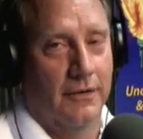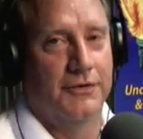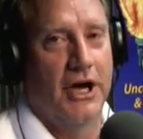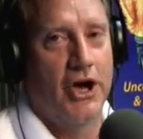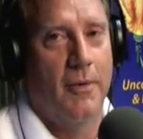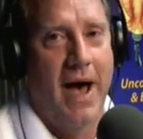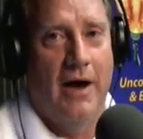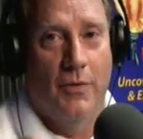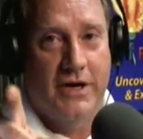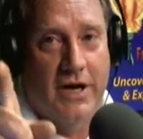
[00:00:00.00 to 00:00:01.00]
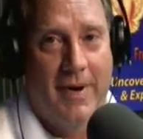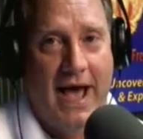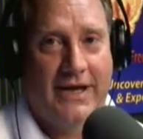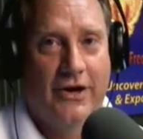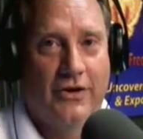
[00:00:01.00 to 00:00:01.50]
I'll tell you all about it when we come
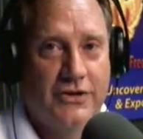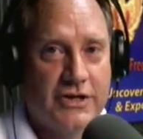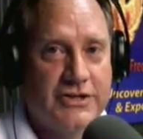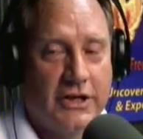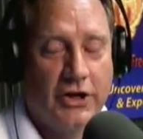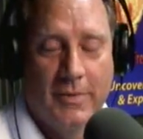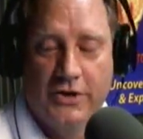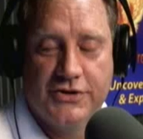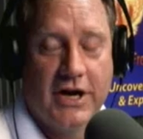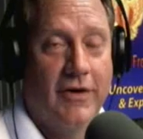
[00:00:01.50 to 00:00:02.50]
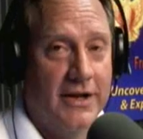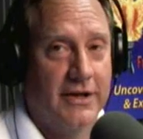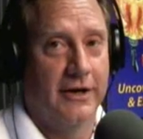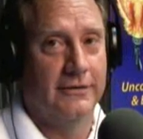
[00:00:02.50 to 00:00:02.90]
back here in just a little bit. You stay right